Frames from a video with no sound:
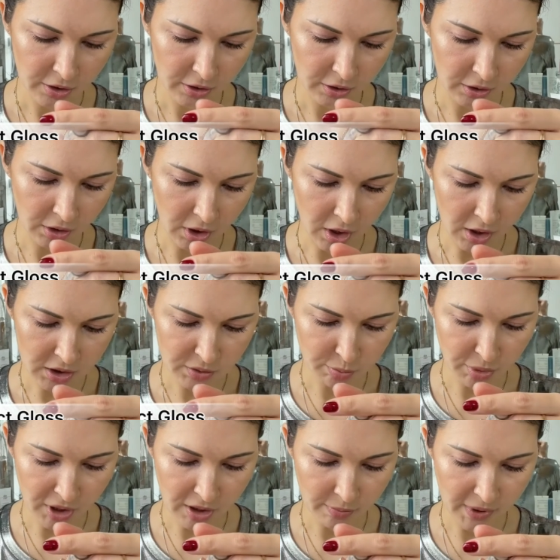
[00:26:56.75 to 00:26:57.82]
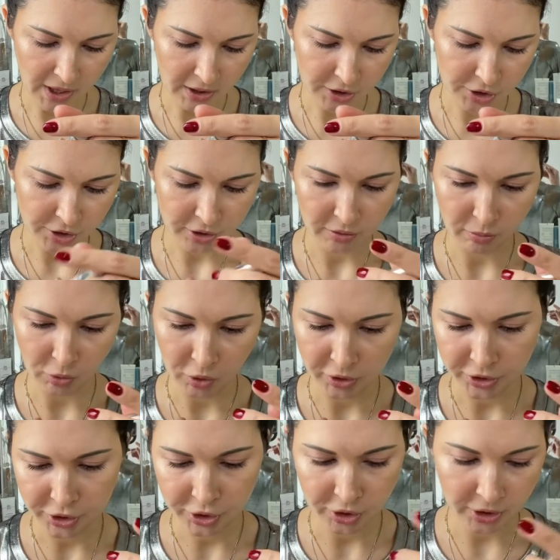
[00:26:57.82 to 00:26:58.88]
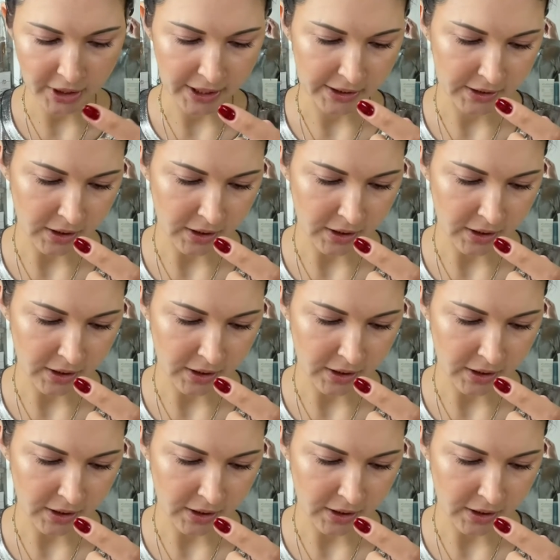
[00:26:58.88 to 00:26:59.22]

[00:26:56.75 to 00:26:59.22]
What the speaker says: Gloss Balm Action Moisture 8